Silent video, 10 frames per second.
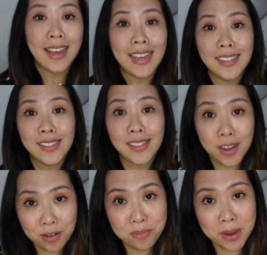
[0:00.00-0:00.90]
And
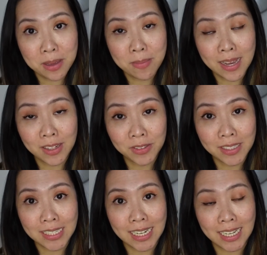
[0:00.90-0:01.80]
so my battery
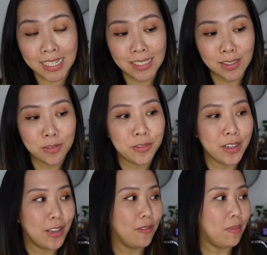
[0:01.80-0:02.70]
died, so
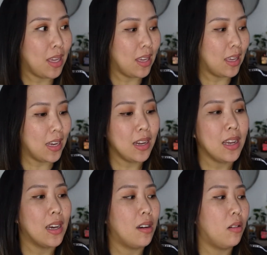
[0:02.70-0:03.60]
forgive me.
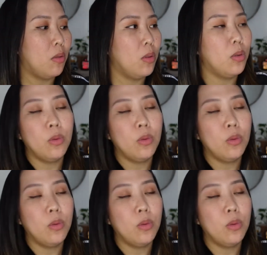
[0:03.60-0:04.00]
Anyhow,